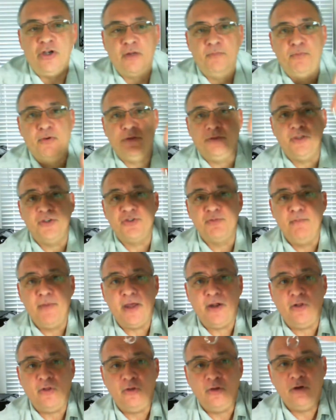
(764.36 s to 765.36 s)
can put this
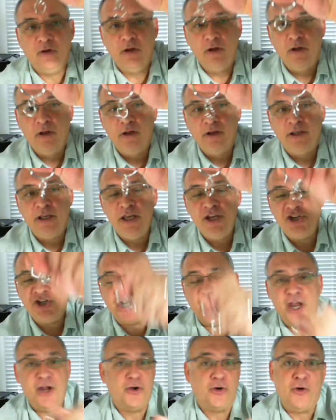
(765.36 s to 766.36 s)
metal
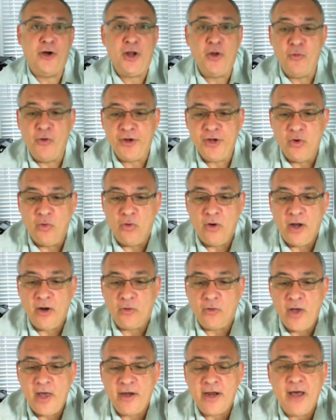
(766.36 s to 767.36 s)
keychain or anyone you want
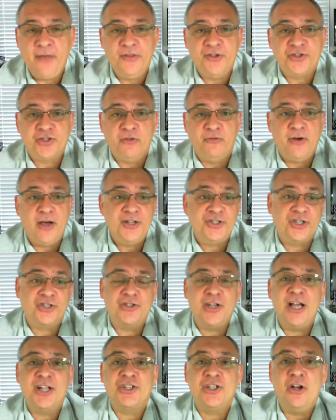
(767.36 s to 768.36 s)
right on this device, because
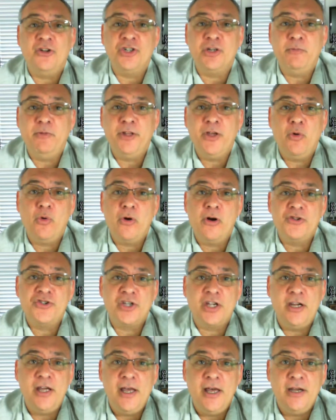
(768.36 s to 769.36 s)
that's ultimately where it's
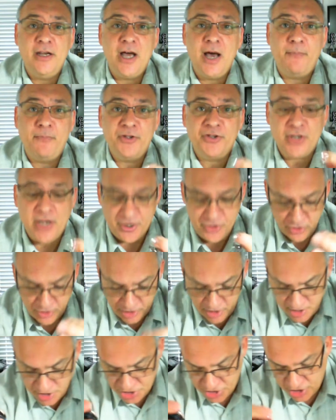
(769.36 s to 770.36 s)
going to end up, is on your
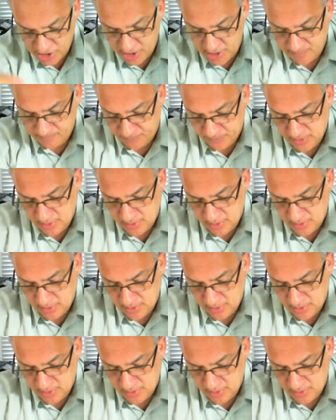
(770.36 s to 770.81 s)
keychain.